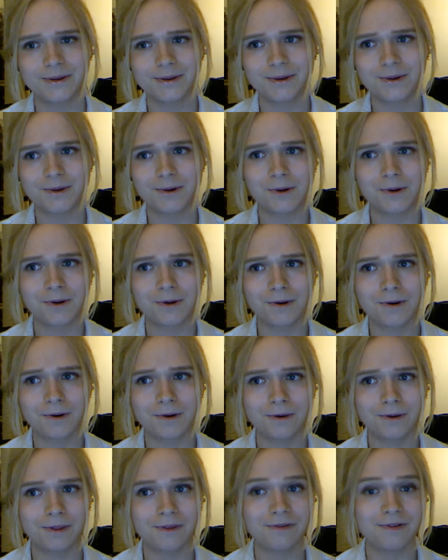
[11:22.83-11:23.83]

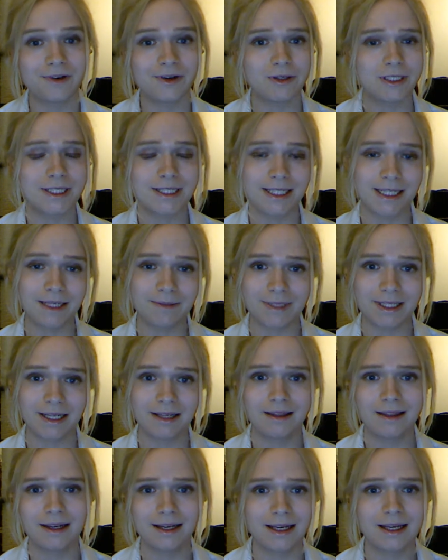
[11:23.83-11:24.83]
or the very same
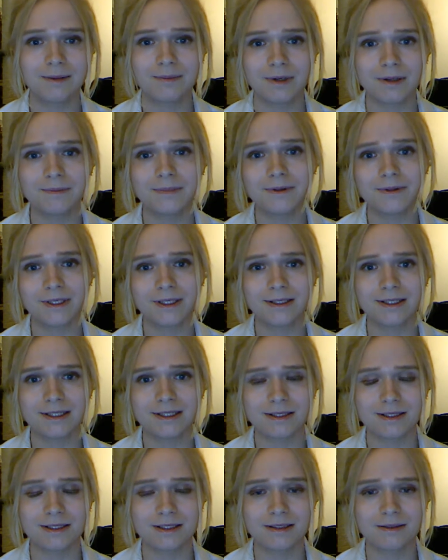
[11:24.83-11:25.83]
day that I'm uploading
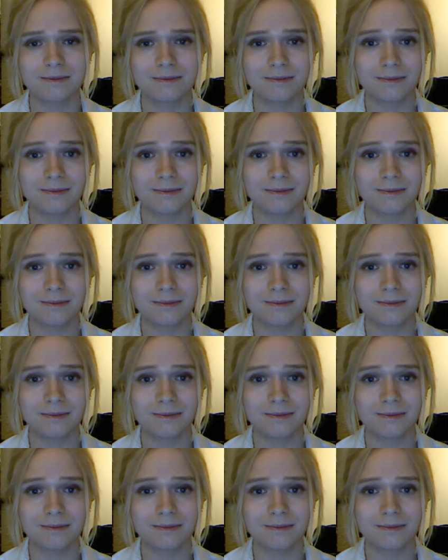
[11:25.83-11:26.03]
this,